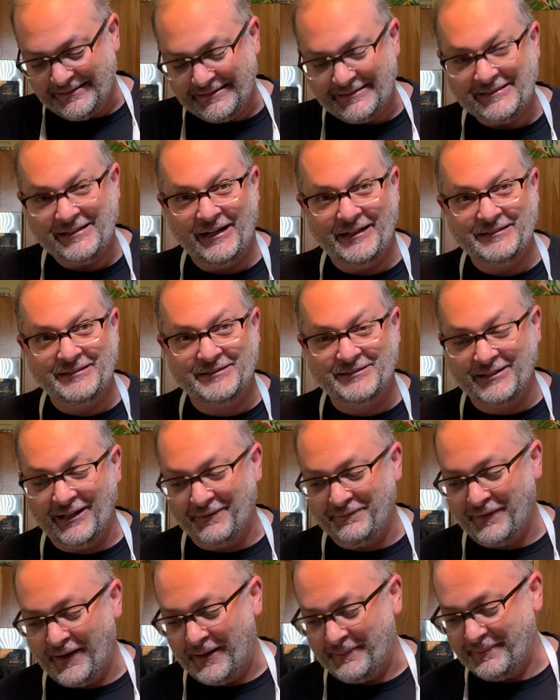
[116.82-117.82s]
Cutting
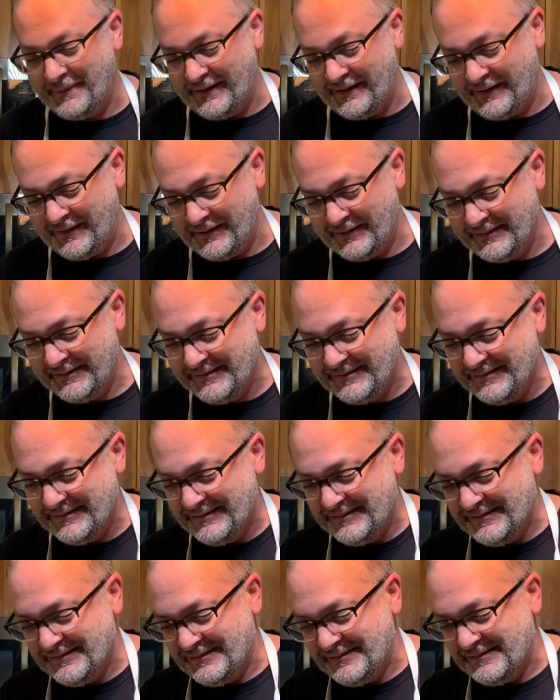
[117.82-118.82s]
stuff up here.
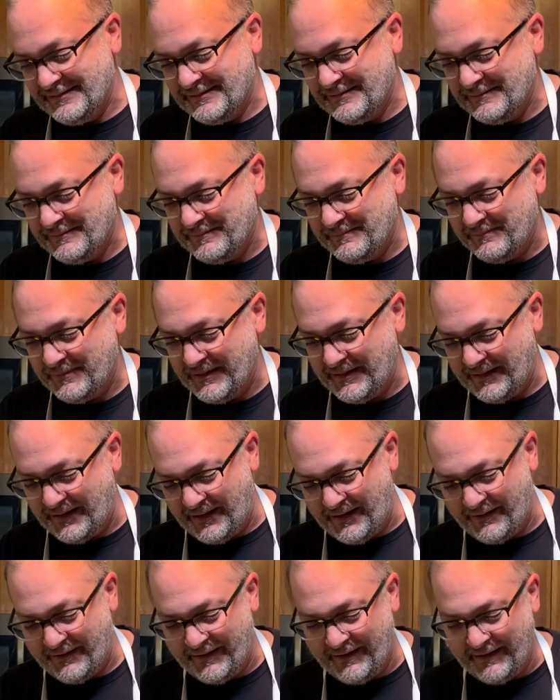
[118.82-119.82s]
Put it
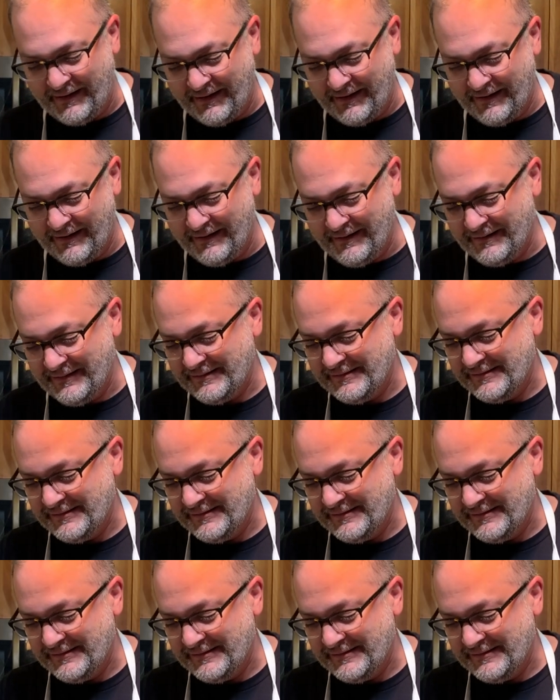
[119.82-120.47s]
all in here.